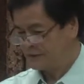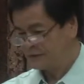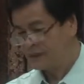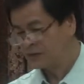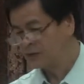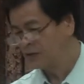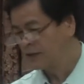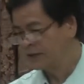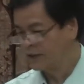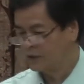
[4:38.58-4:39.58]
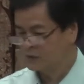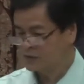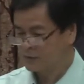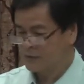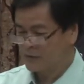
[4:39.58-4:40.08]
not too long ago,
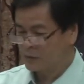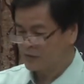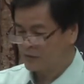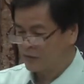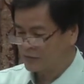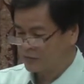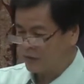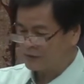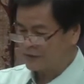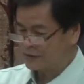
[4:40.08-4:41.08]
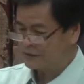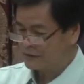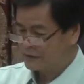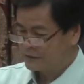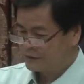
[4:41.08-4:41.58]
somebody was so astounded
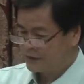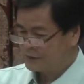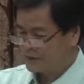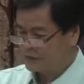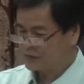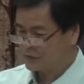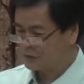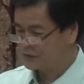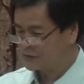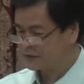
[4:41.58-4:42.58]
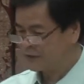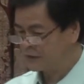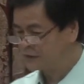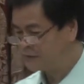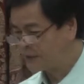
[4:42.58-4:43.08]
having discovered
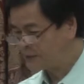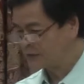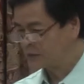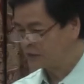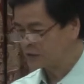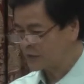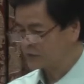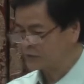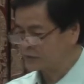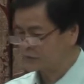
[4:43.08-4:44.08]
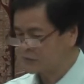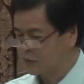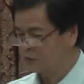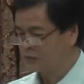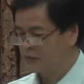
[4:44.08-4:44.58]
a veritable treasure
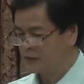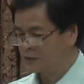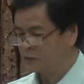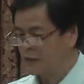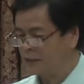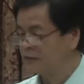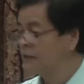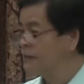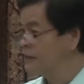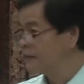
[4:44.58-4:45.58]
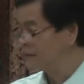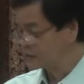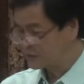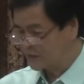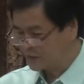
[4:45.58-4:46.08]
trove right in
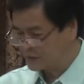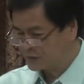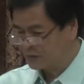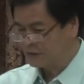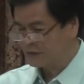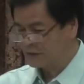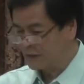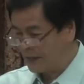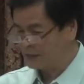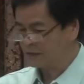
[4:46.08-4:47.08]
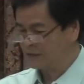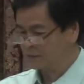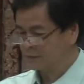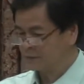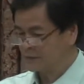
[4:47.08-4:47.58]
his friend's land.
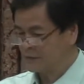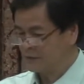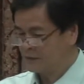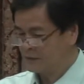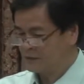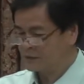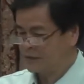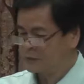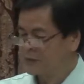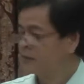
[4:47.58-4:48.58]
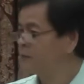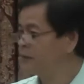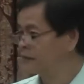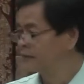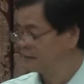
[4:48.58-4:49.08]
Terry
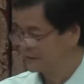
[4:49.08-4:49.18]
Herbert